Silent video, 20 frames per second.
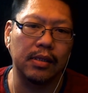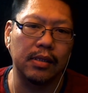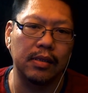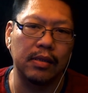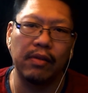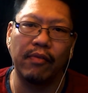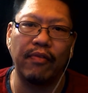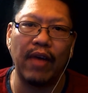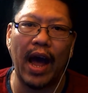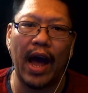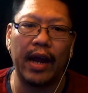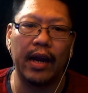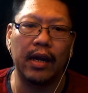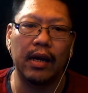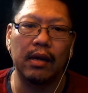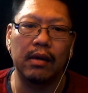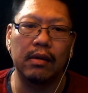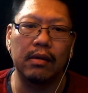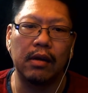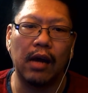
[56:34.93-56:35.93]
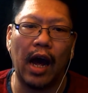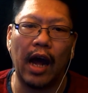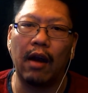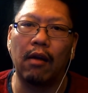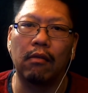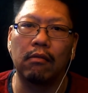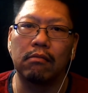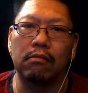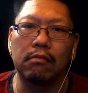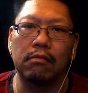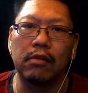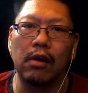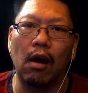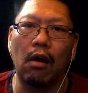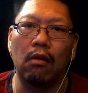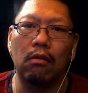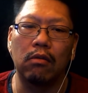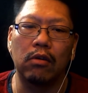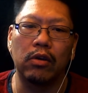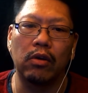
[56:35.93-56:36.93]
Nevada, I don't
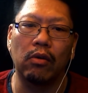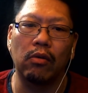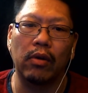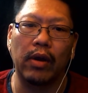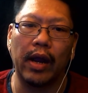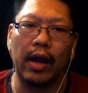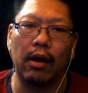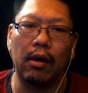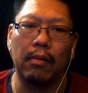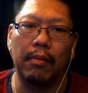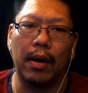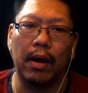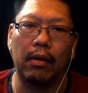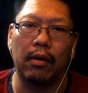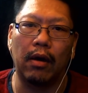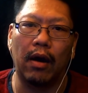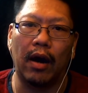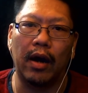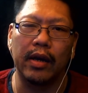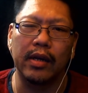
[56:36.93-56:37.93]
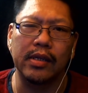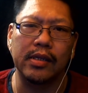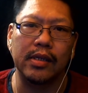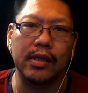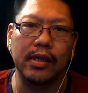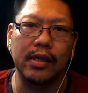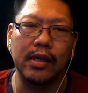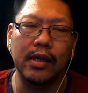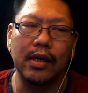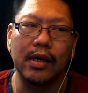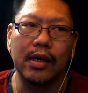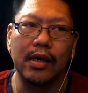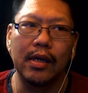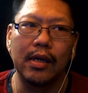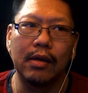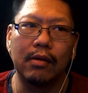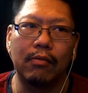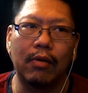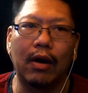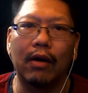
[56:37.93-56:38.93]
know or don't care about, honestly.
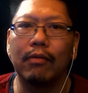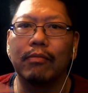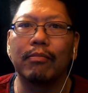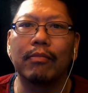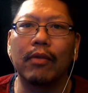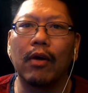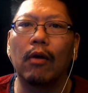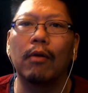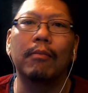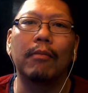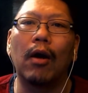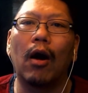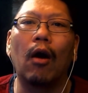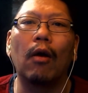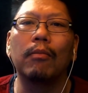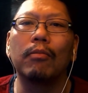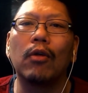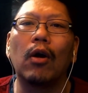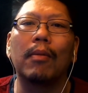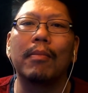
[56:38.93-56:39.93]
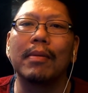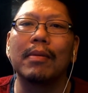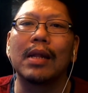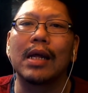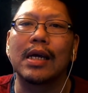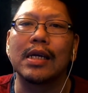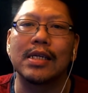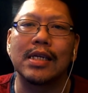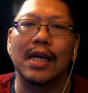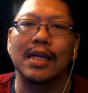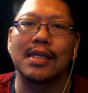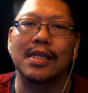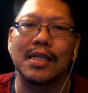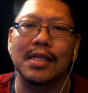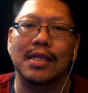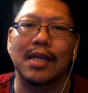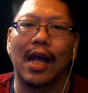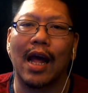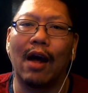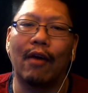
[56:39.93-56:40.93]
Well, no, normally because that's
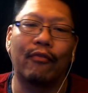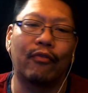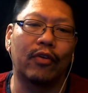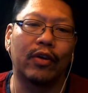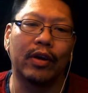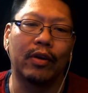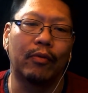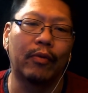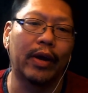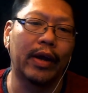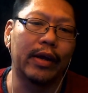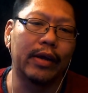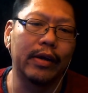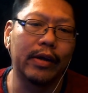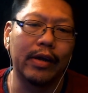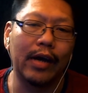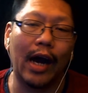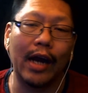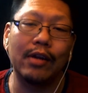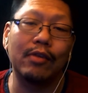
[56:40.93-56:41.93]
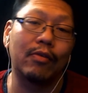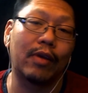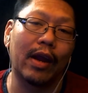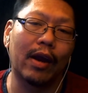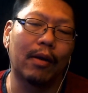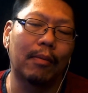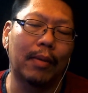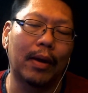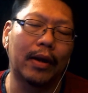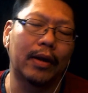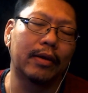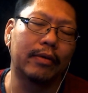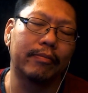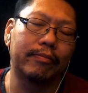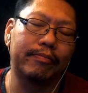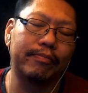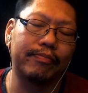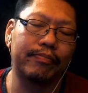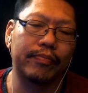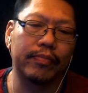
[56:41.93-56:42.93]
the California way. I do care about it.
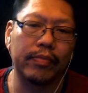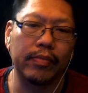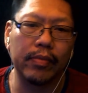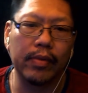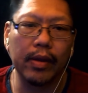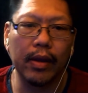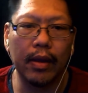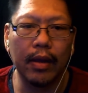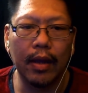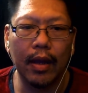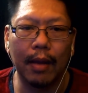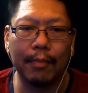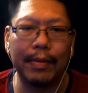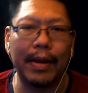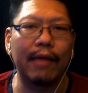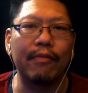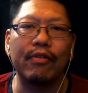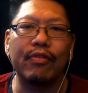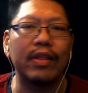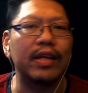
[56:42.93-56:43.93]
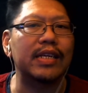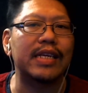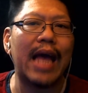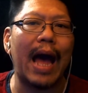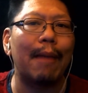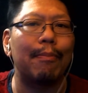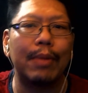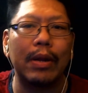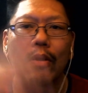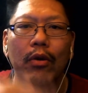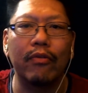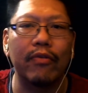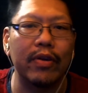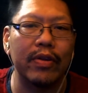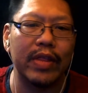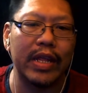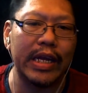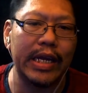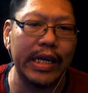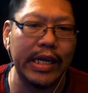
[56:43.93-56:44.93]
I mean, everything's happening over
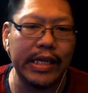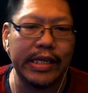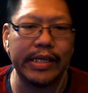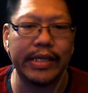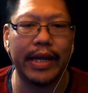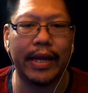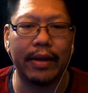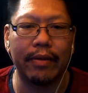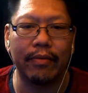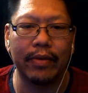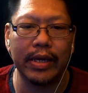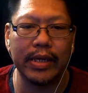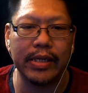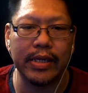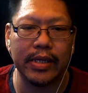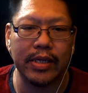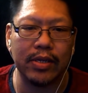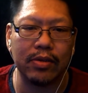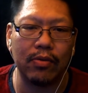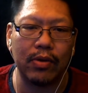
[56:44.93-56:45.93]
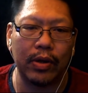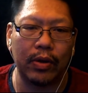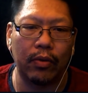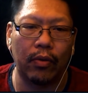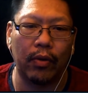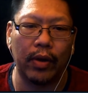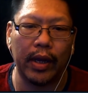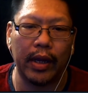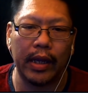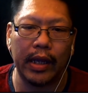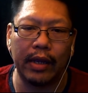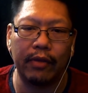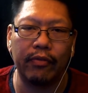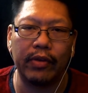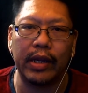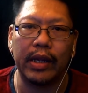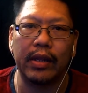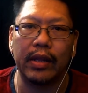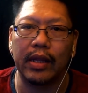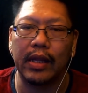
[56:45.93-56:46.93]
in the East anyways. It's so annoying.
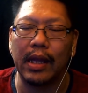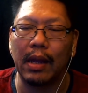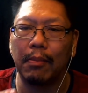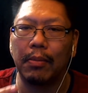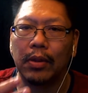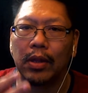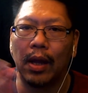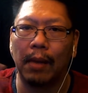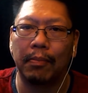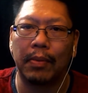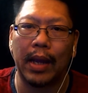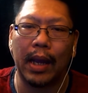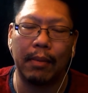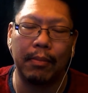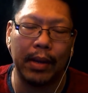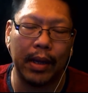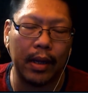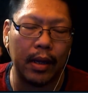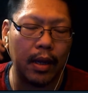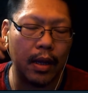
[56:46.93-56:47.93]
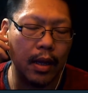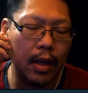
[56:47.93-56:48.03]
Even in the tabletop gaming